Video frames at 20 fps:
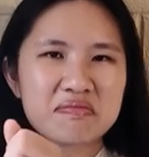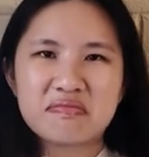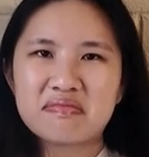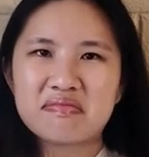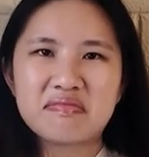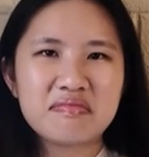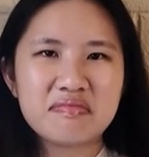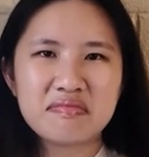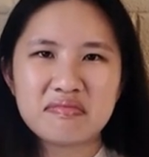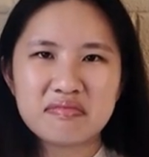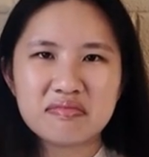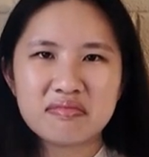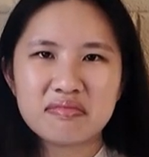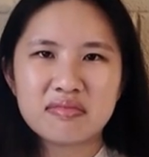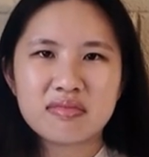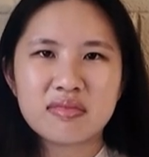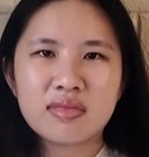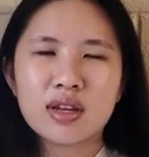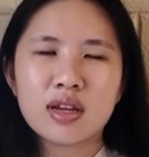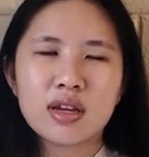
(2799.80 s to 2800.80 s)

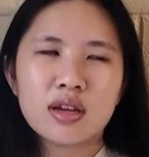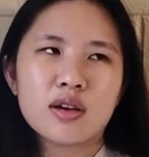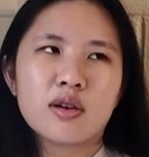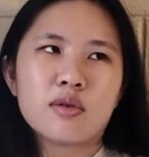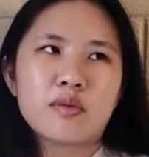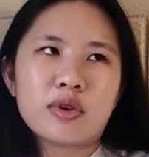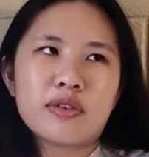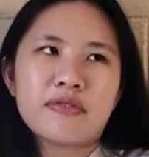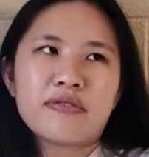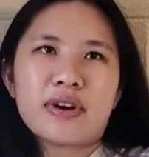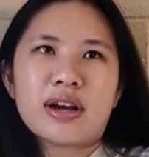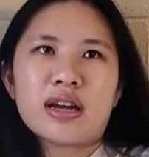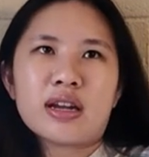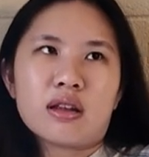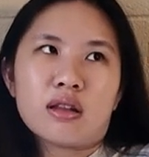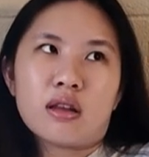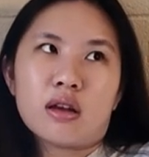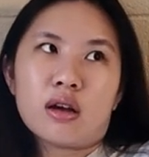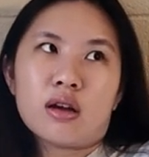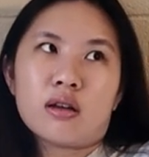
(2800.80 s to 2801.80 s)
mm, we fight a
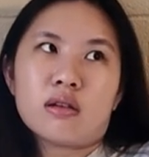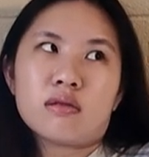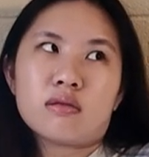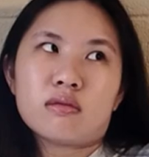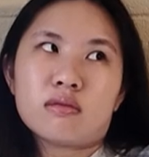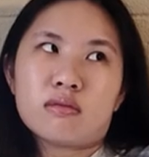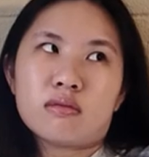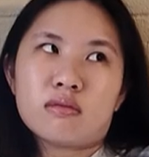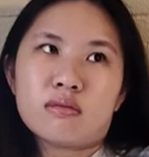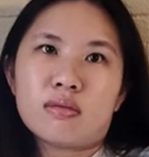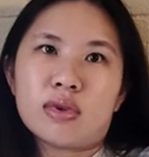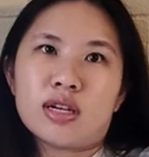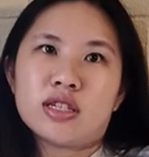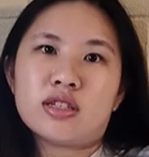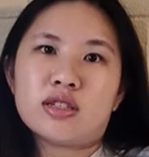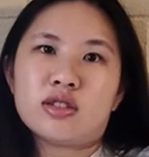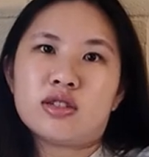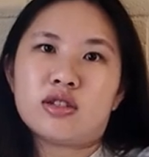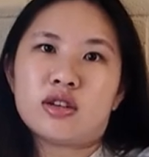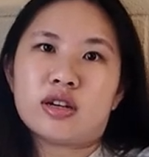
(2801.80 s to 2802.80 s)
lot, my
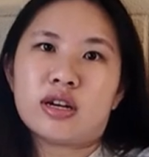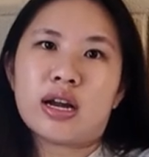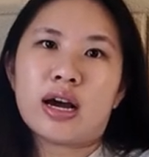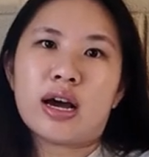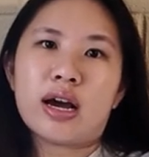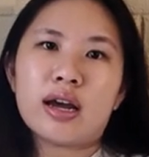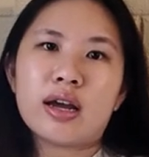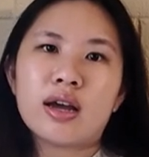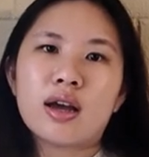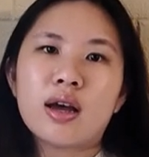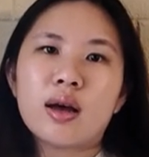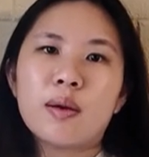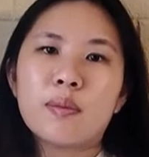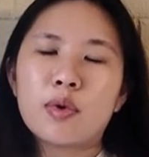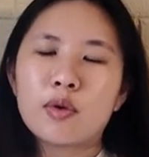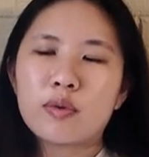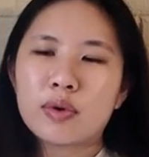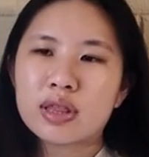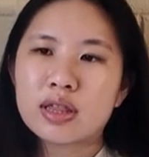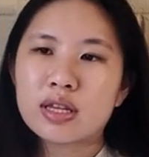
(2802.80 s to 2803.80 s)
sister and I.
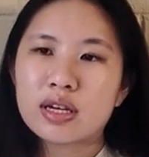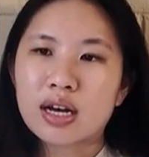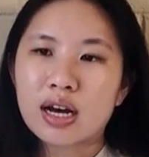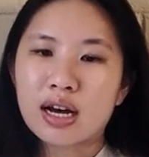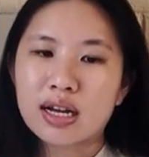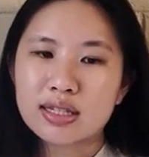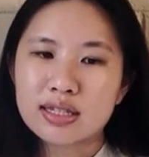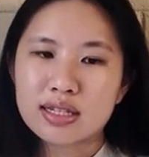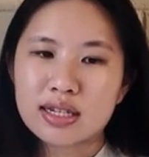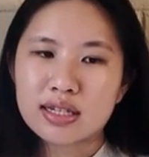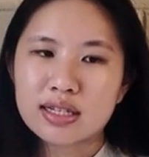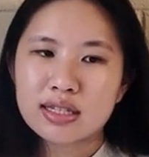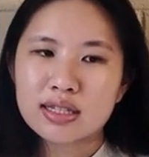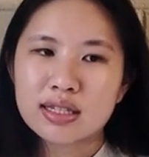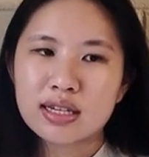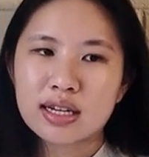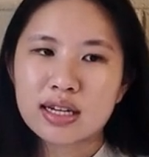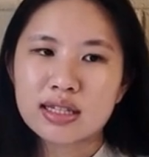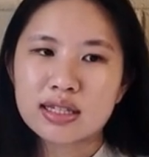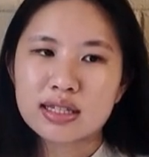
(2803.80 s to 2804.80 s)
But with the cousins,
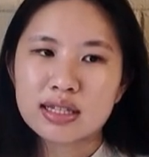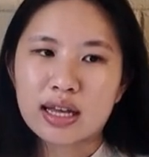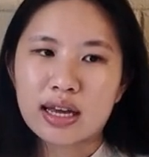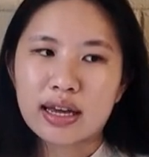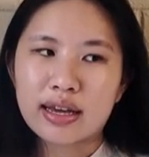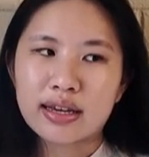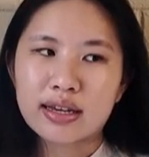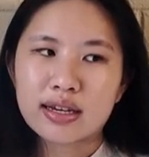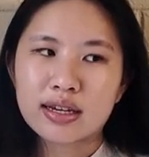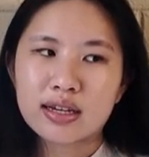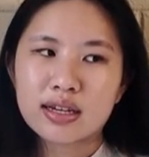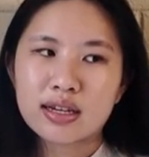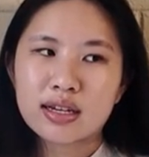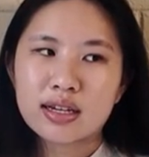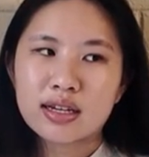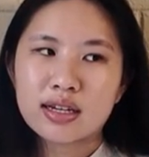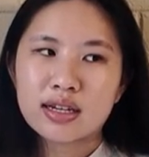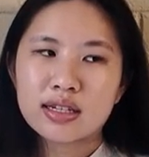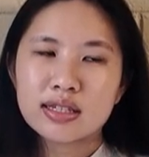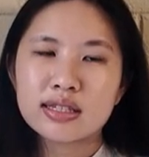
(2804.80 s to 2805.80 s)
it's like
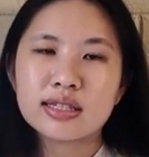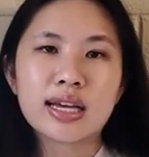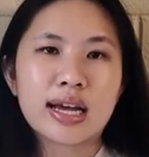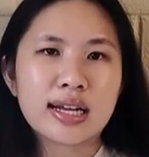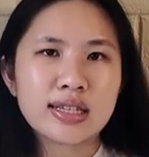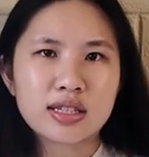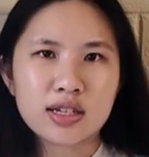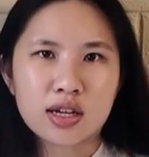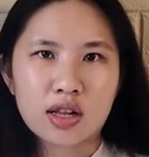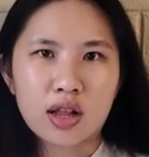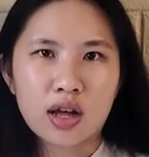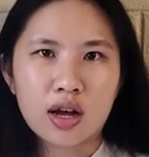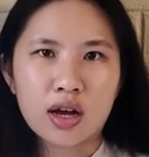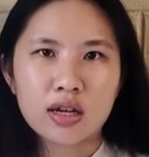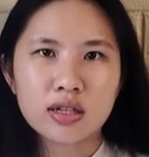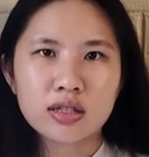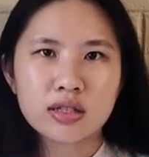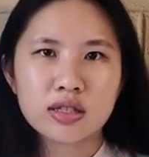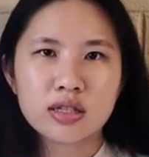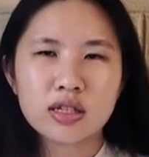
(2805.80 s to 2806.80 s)
Santa
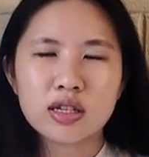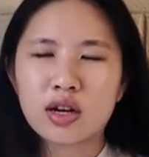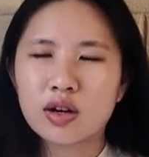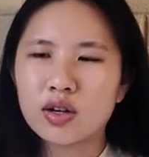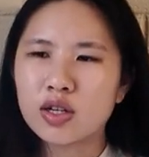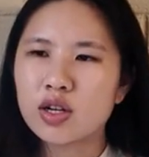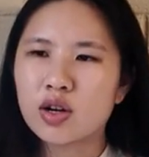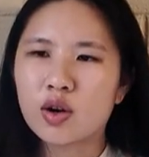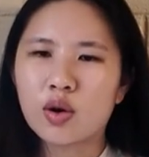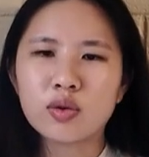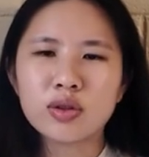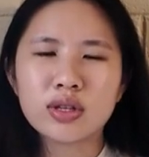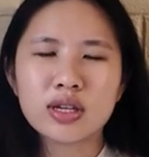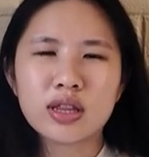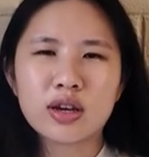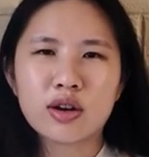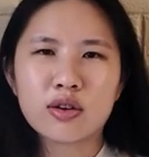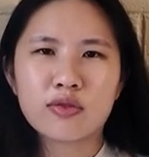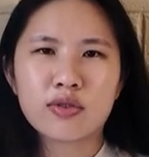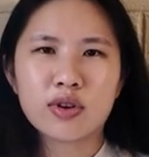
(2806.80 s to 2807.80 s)
Claus. You know, you're only
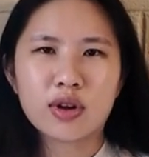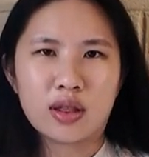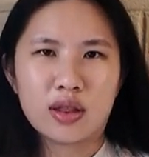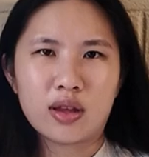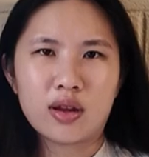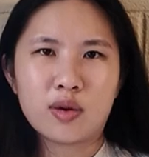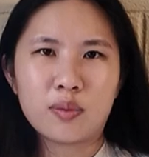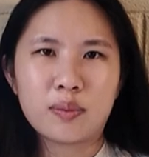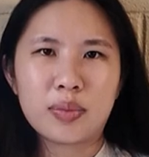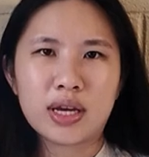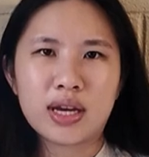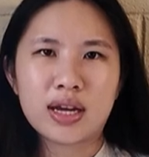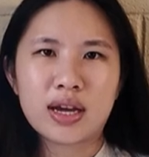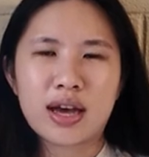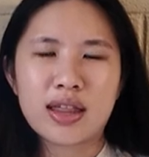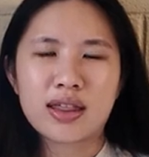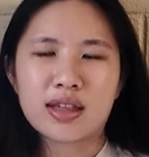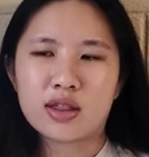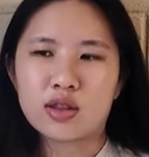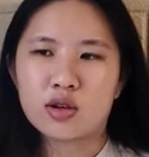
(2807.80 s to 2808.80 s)
there for a little bit
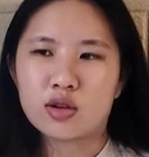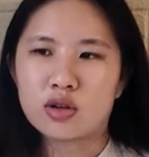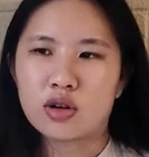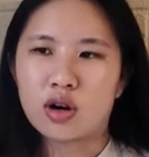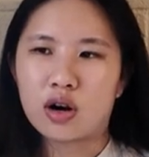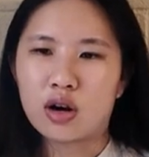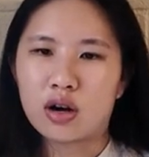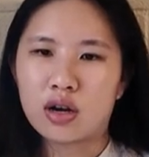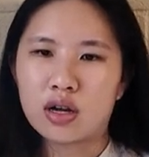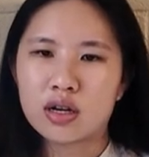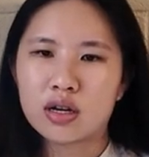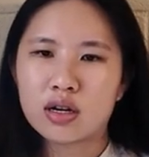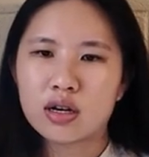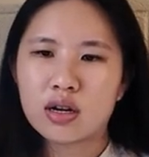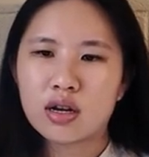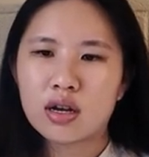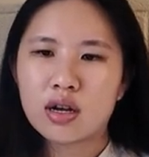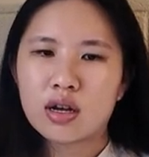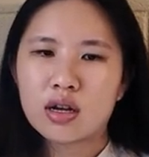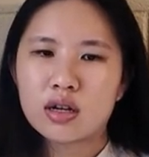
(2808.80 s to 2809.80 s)
and then they're gone.
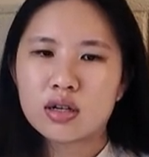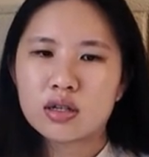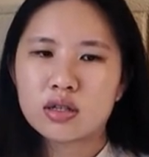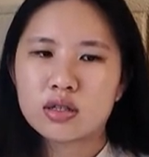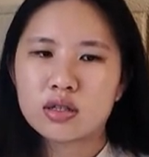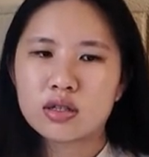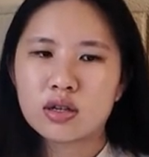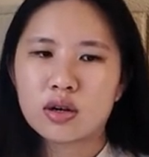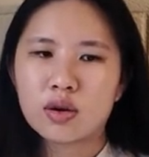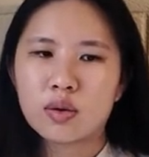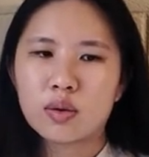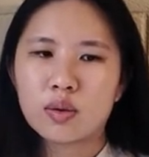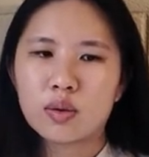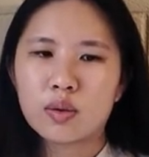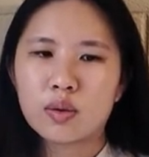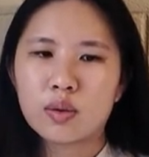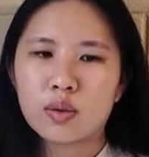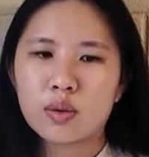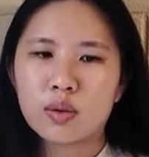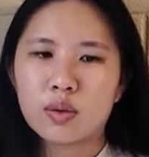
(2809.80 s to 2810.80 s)
So
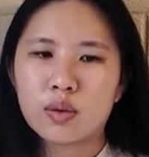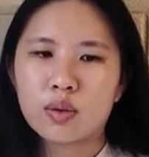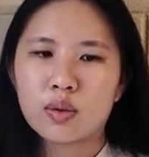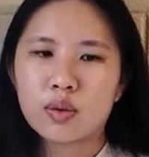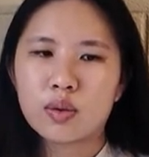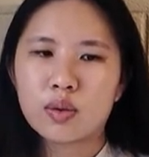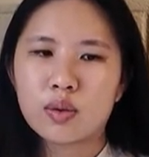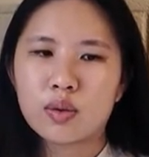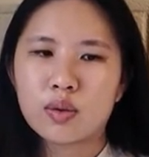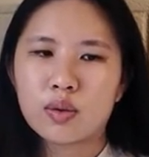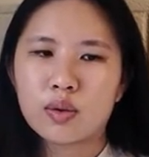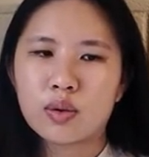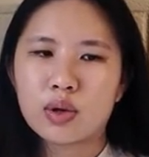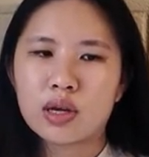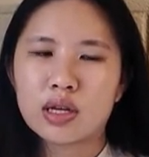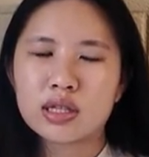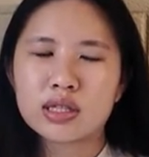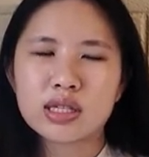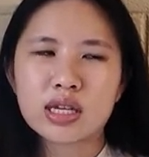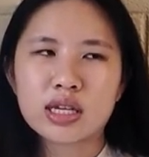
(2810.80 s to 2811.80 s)

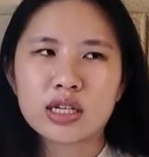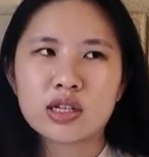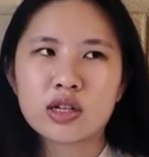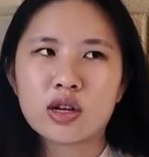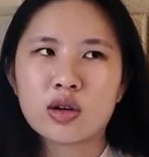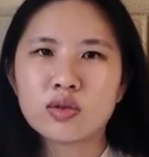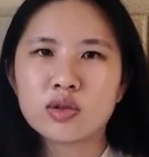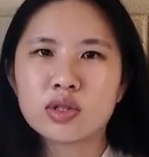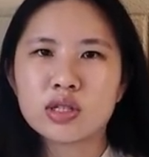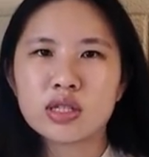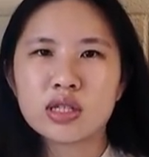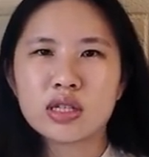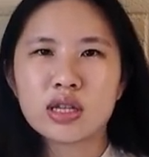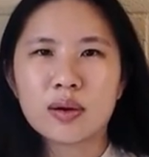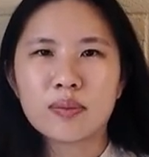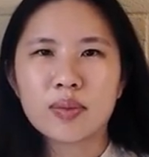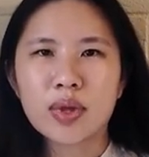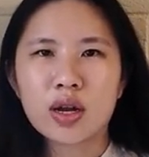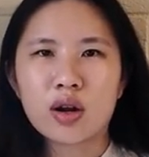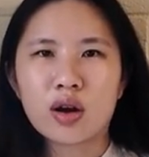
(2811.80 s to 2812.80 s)
it's like you don't see
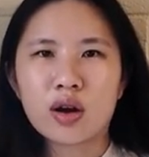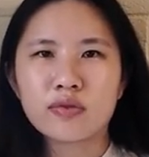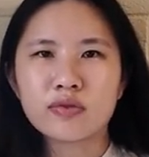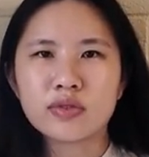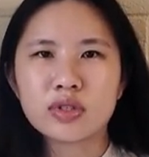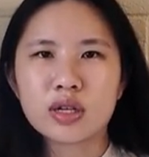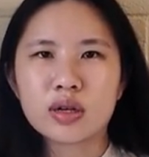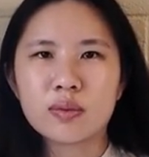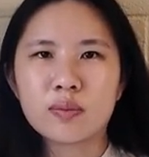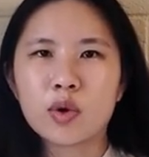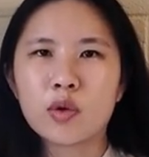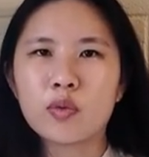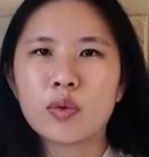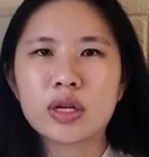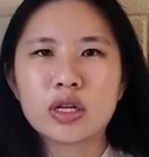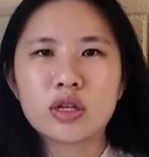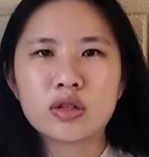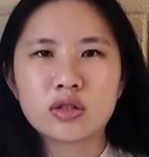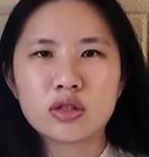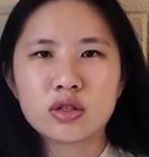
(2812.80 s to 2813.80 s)
them that often. But when
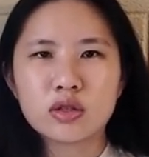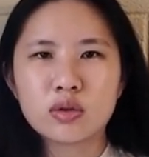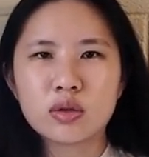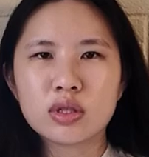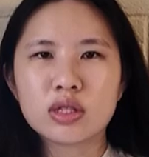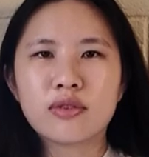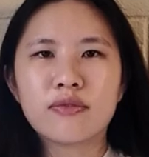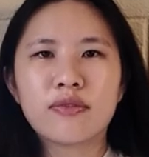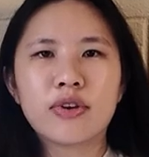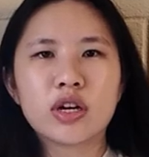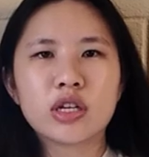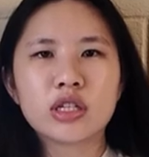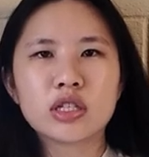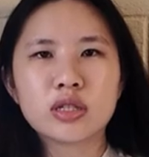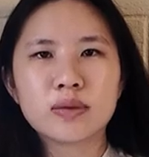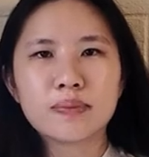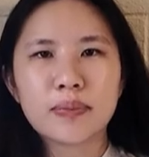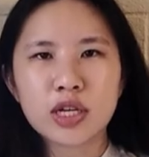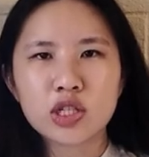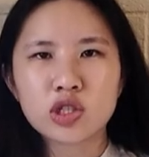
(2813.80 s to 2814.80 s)
you do, it's a very
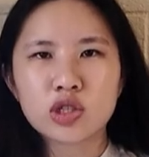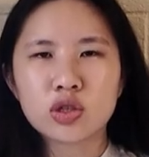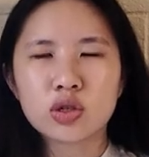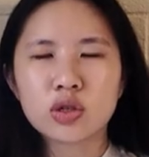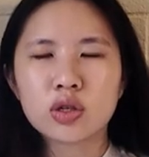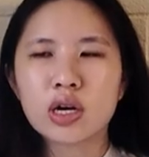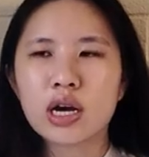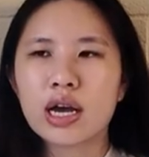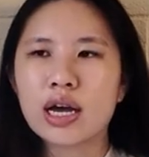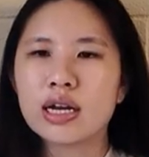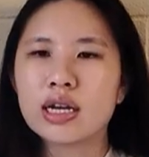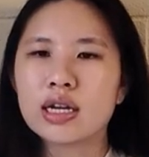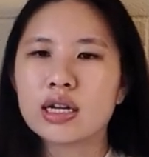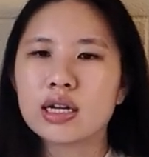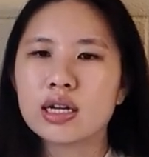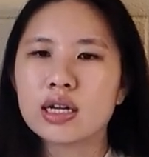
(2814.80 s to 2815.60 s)
special and